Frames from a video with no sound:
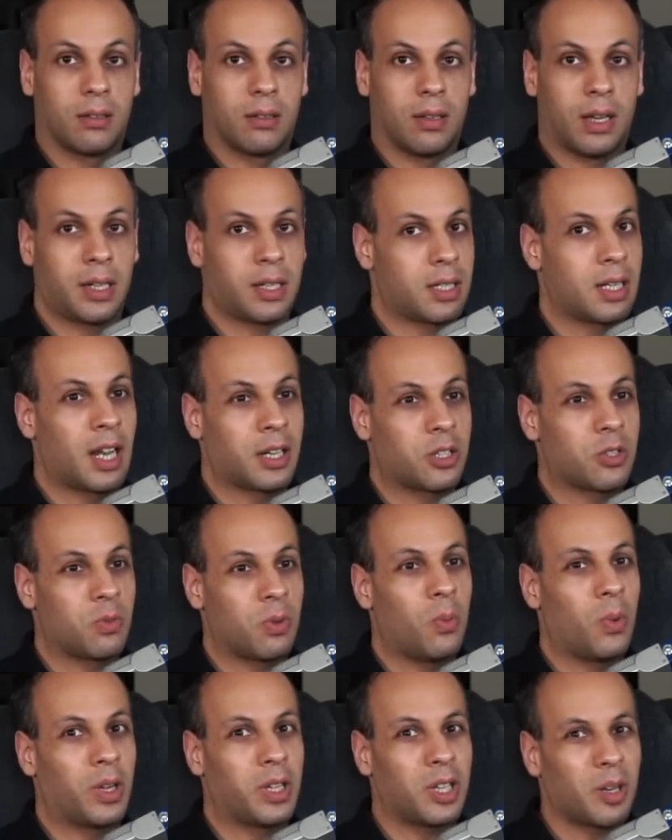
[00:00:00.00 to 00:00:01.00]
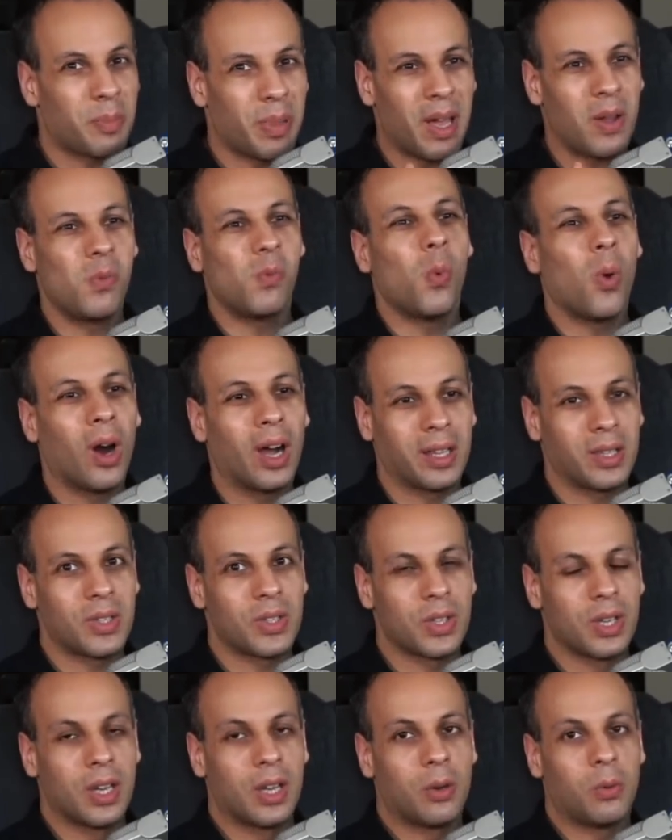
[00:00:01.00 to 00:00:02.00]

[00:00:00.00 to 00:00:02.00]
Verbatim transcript: And it's not just we want you to pay once,